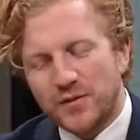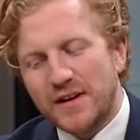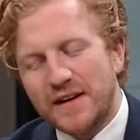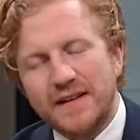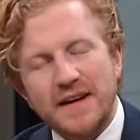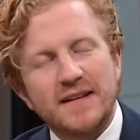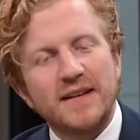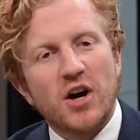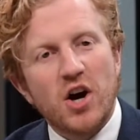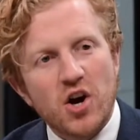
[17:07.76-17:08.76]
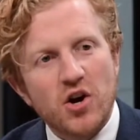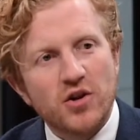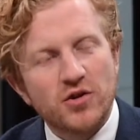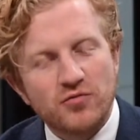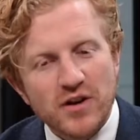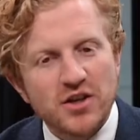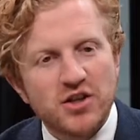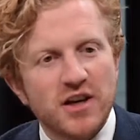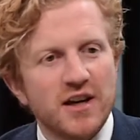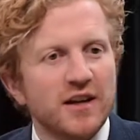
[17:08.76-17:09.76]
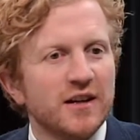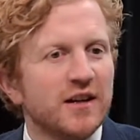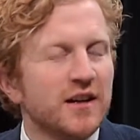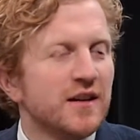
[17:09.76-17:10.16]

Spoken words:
wonder, is it hard reaching